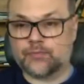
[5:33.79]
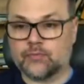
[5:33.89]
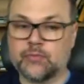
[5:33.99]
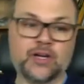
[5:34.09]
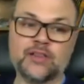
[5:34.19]

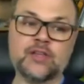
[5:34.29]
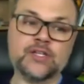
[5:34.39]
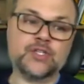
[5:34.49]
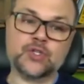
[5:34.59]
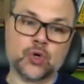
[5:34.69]
but it
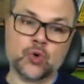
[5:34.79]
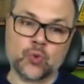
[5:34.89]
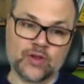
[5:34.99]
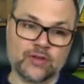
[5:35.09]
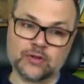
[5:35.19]
does so
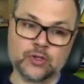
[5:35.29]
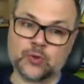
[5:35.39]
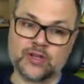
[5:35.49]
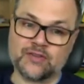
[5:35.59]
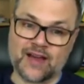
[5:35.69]
with a
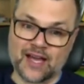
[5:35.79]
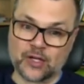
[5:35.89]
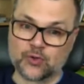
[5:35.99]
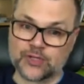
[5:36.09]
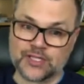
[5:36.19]
degree of
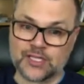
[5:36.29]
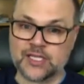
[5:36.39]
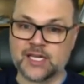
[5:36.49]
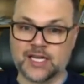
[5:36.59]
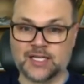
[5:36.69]

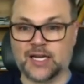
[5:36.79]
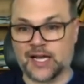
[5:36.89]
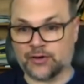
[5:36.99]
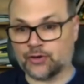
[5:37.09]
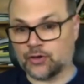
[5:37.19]
accuracy and
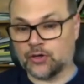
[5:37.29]
error.